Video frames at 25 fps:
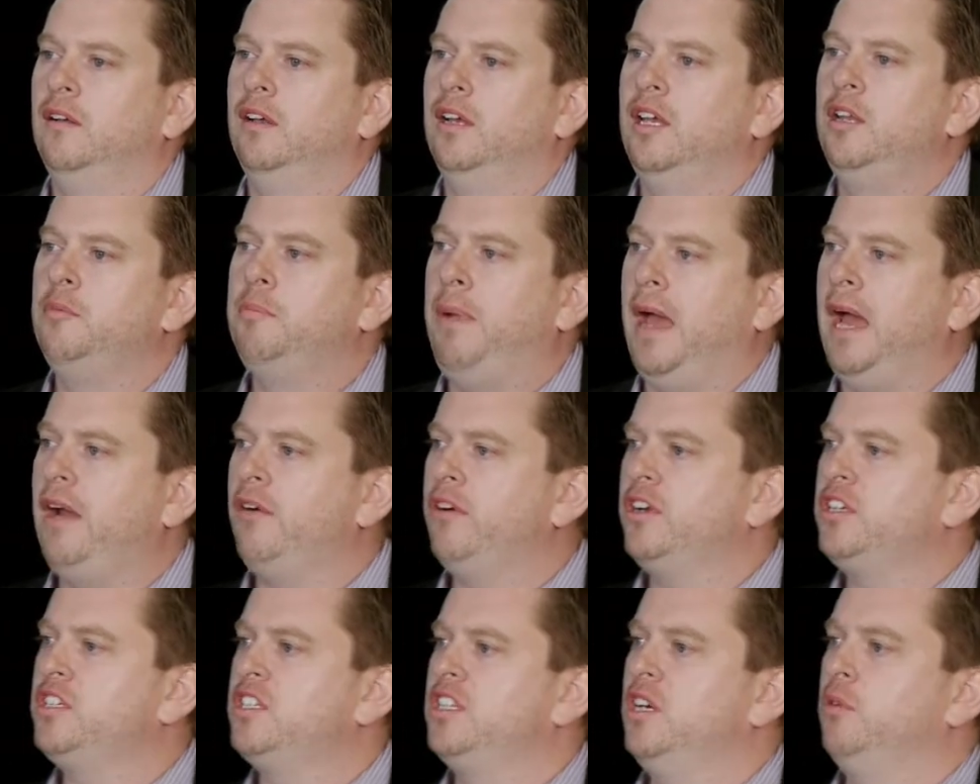In
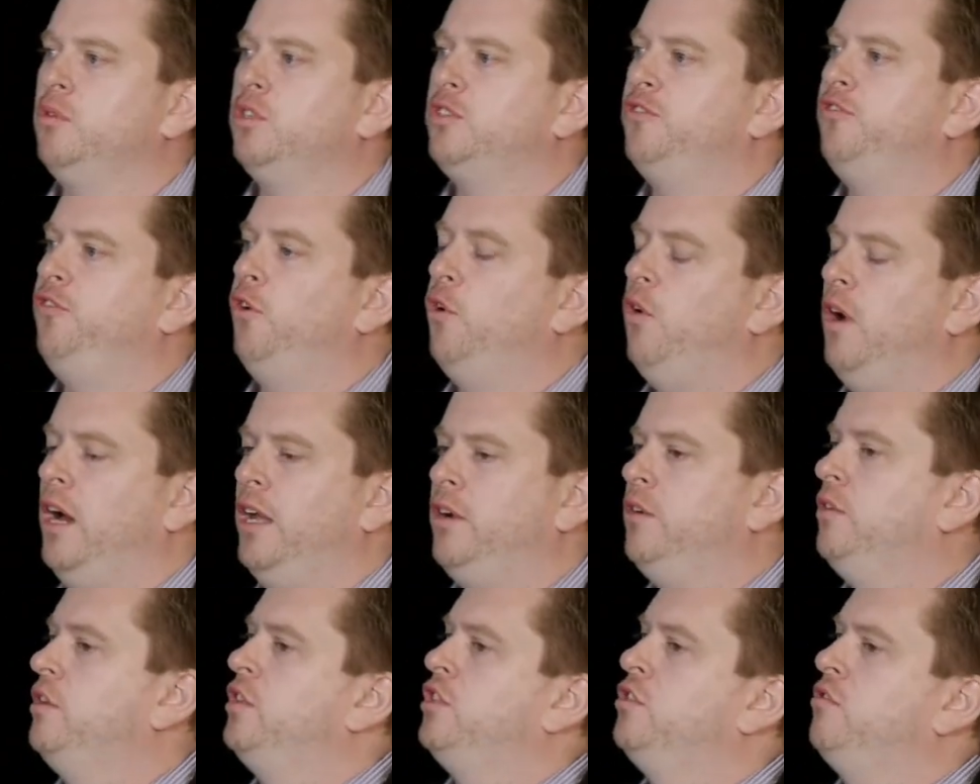Paris, there was
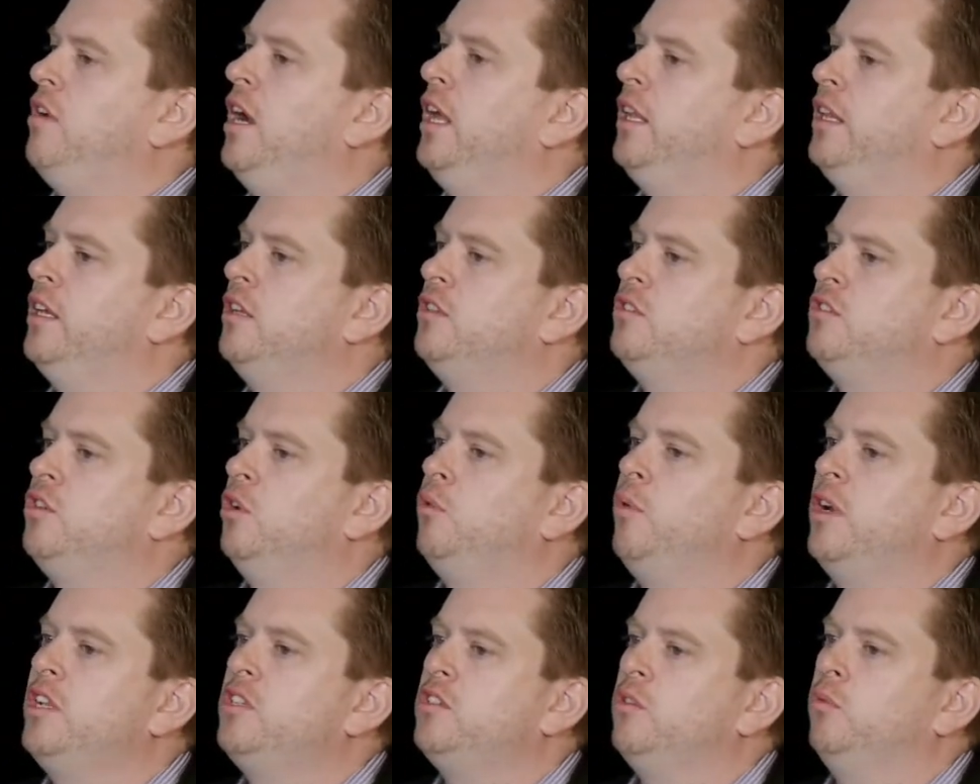400 Australians
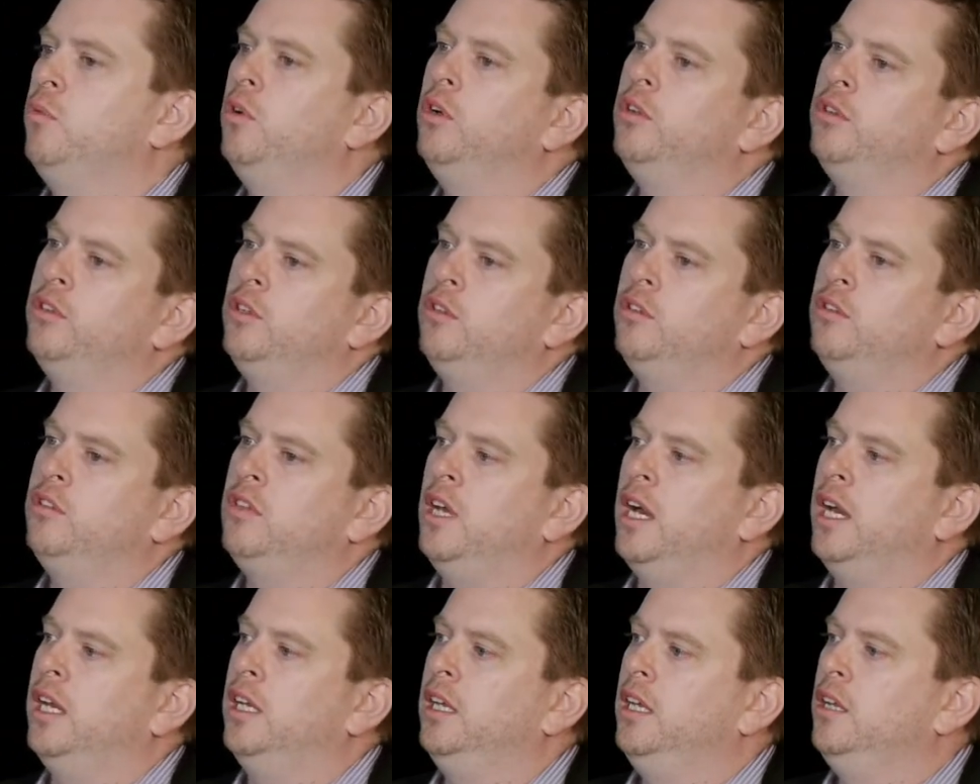who went to World Youth
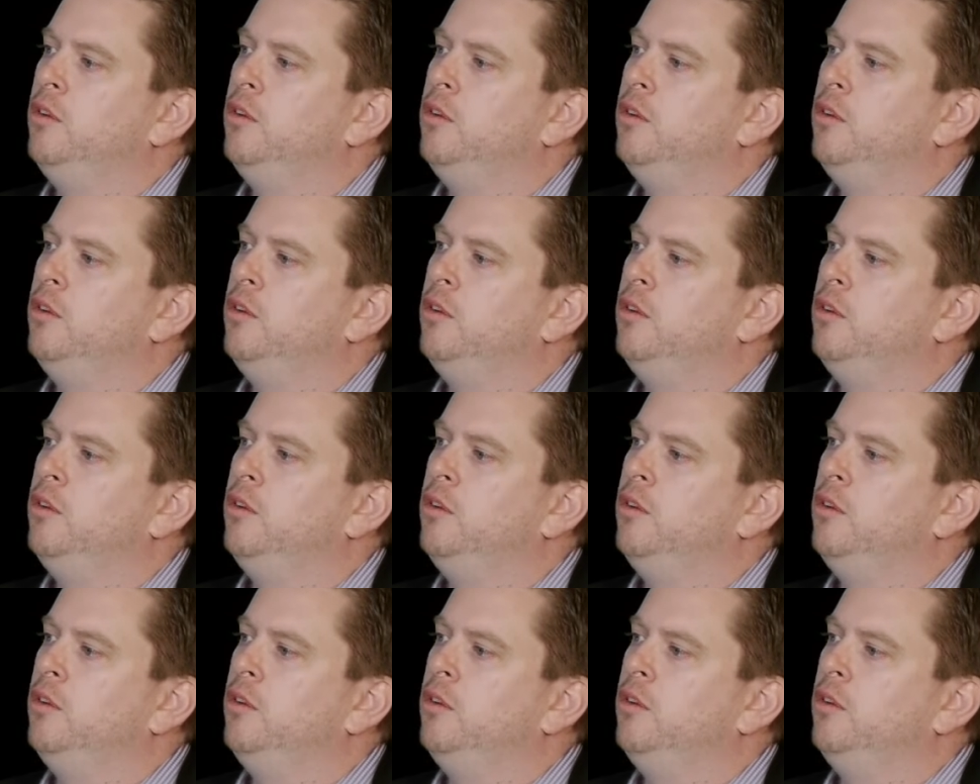Day.